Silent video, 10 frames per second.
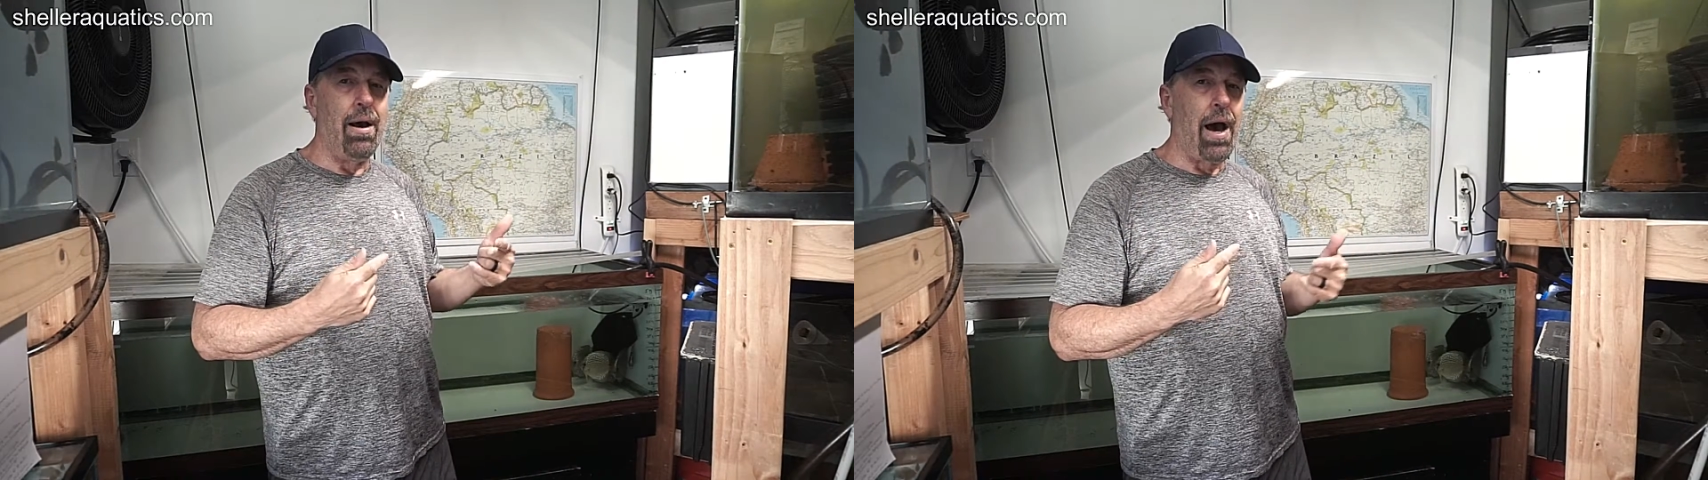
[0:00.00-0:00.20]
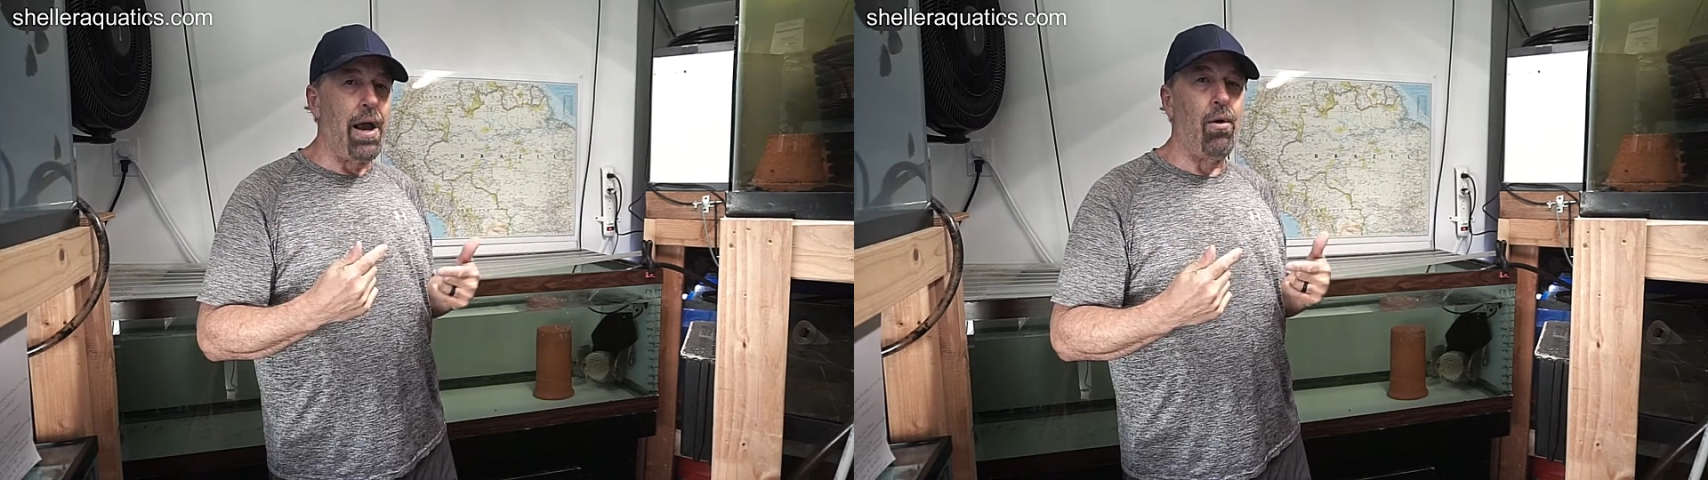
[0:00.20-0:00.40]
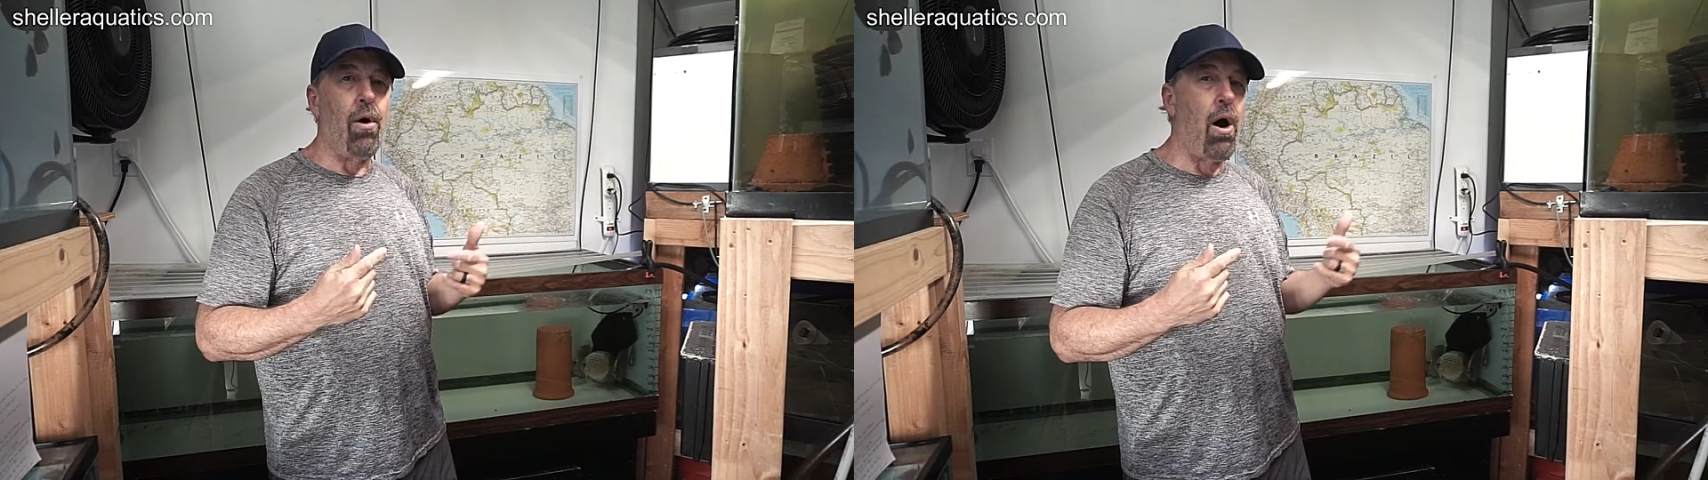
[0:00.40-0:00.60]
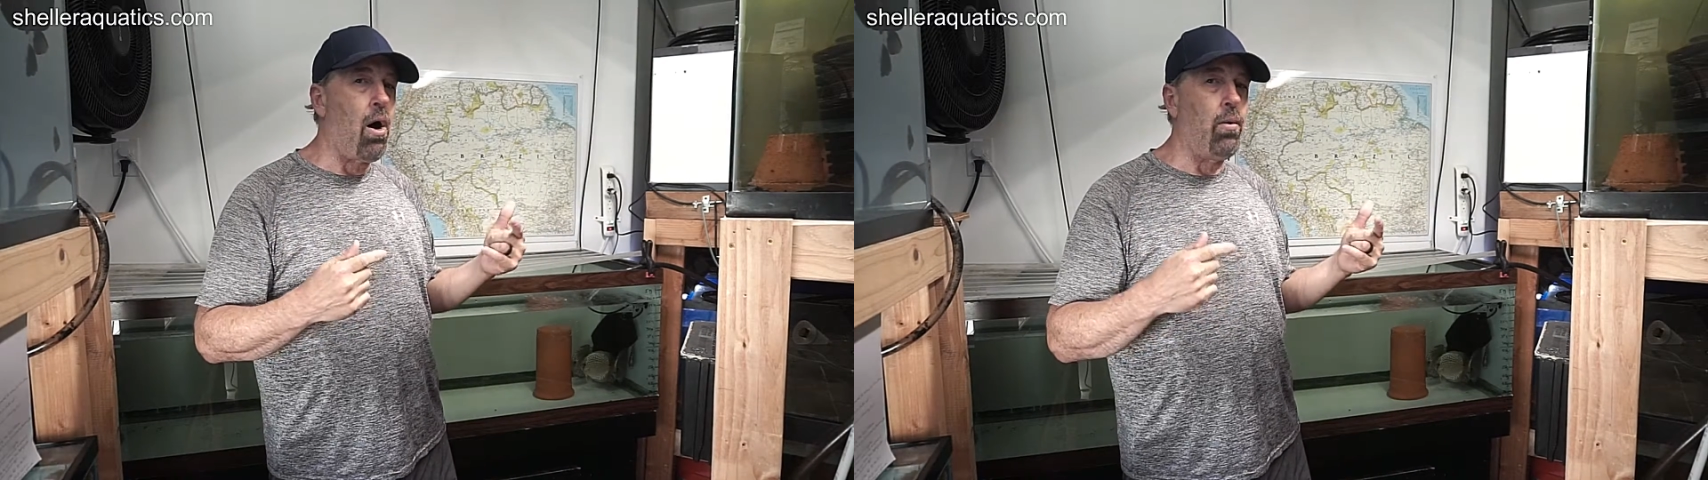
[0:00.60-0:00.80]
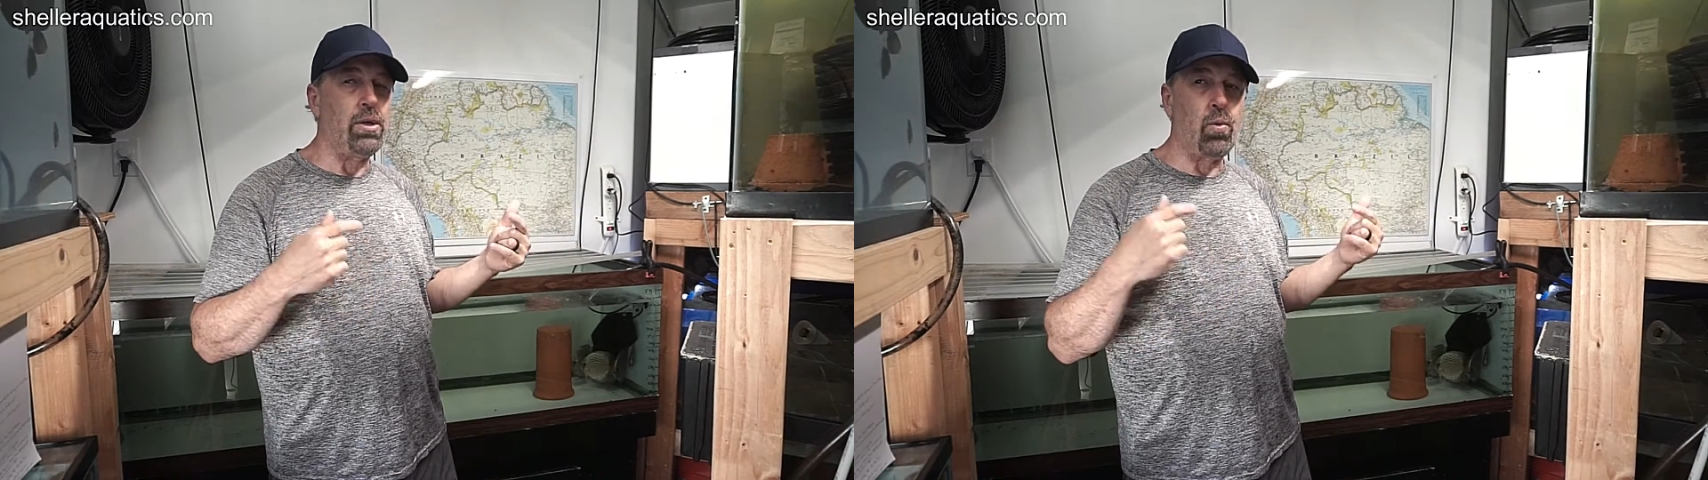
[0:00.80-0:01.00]
I don't
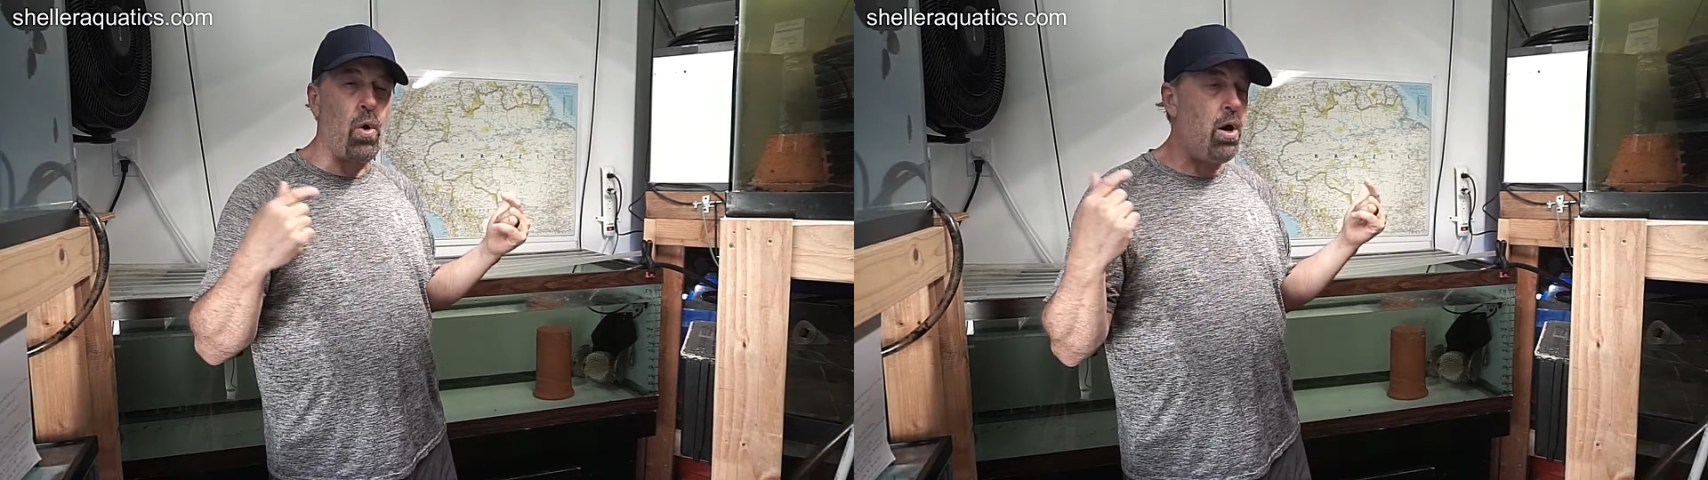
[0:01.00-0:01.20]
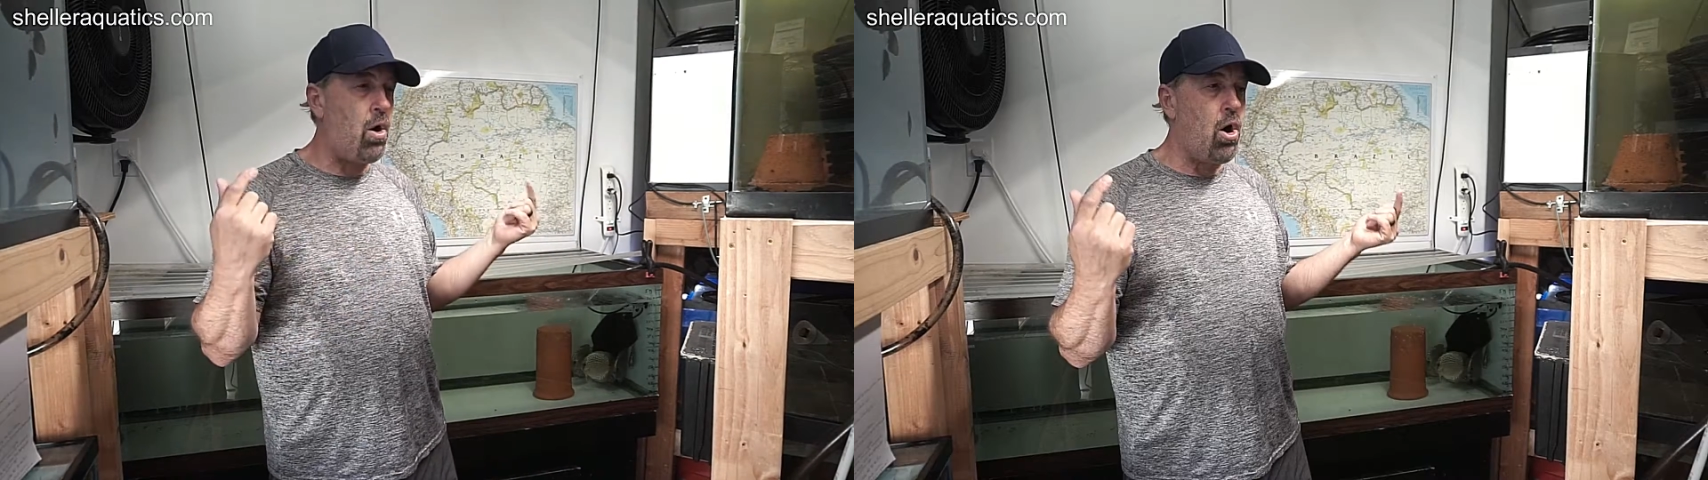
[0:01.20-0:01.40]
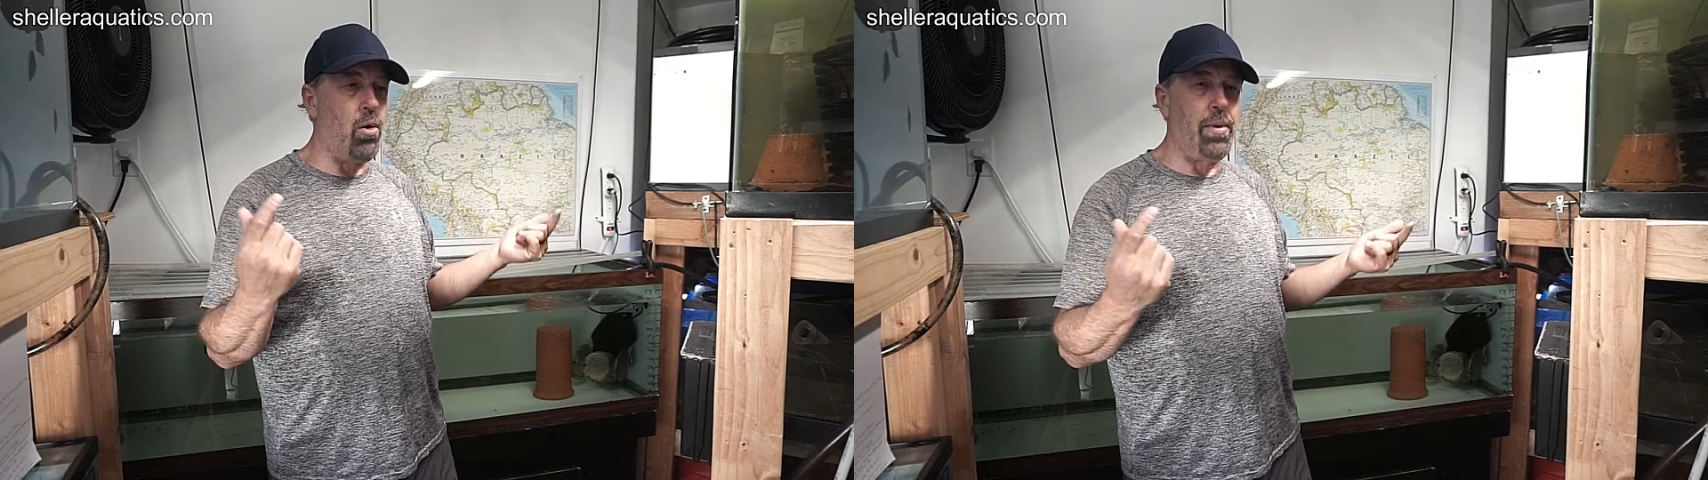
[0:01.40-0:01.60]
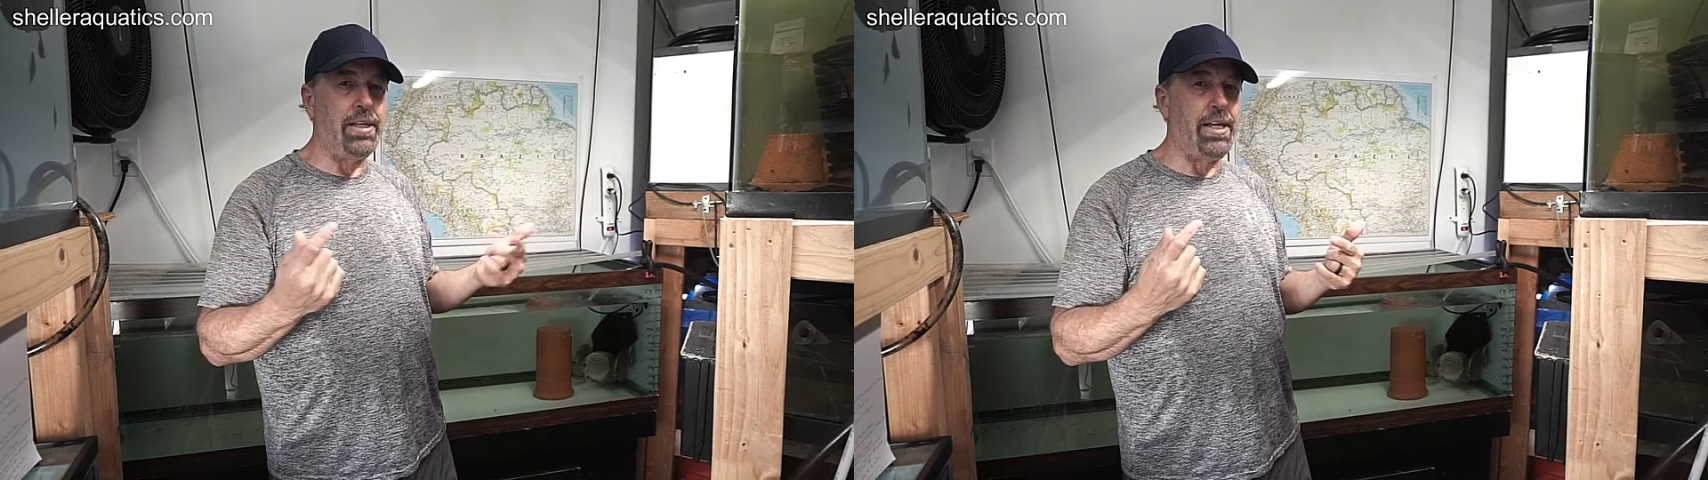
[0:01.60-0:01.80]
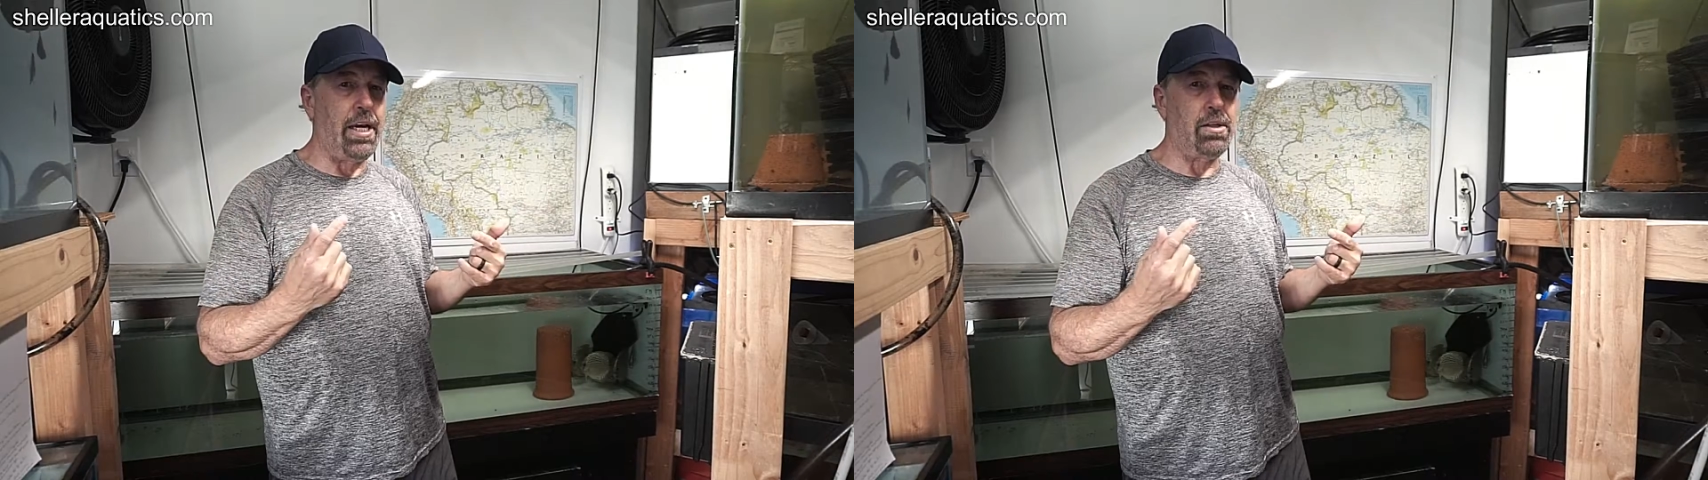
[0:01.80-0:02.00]
always want all my
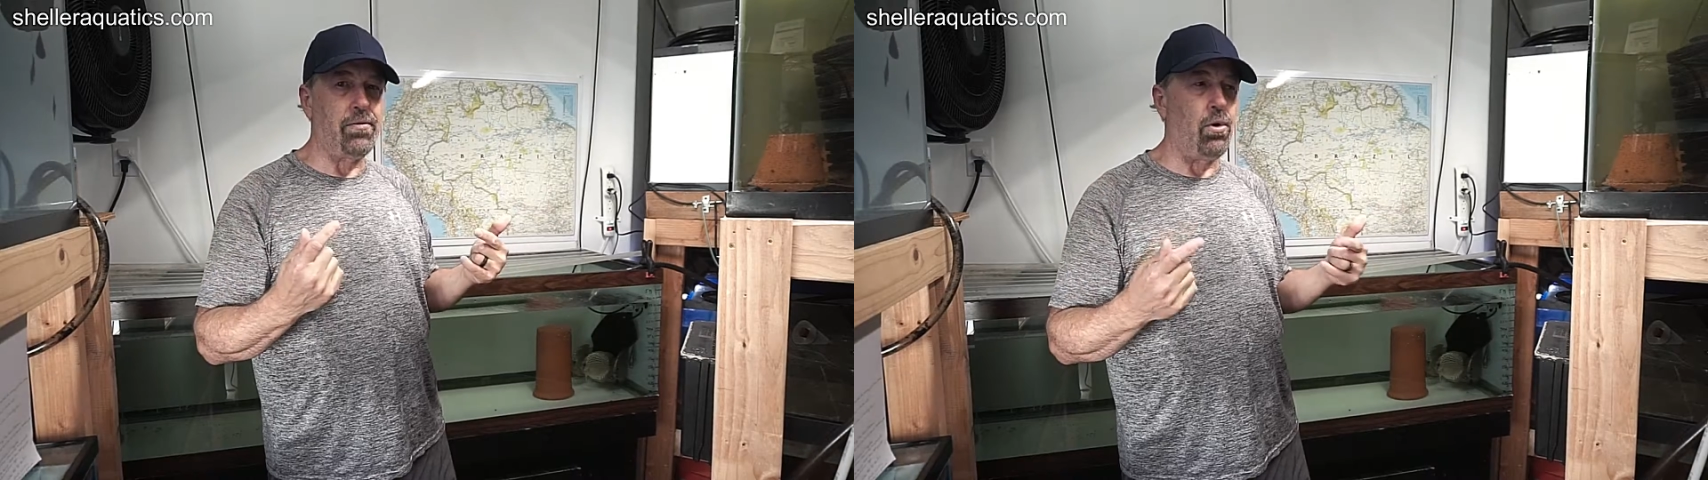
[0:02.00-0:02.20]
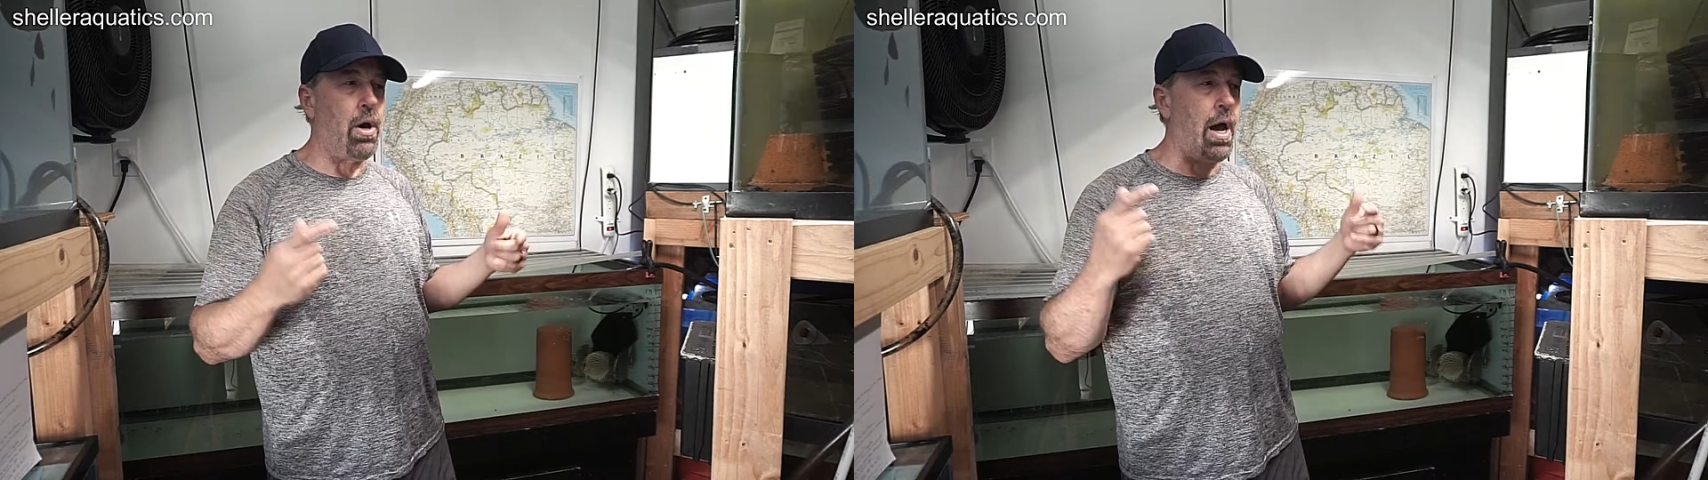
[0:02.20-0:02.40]
tanks full.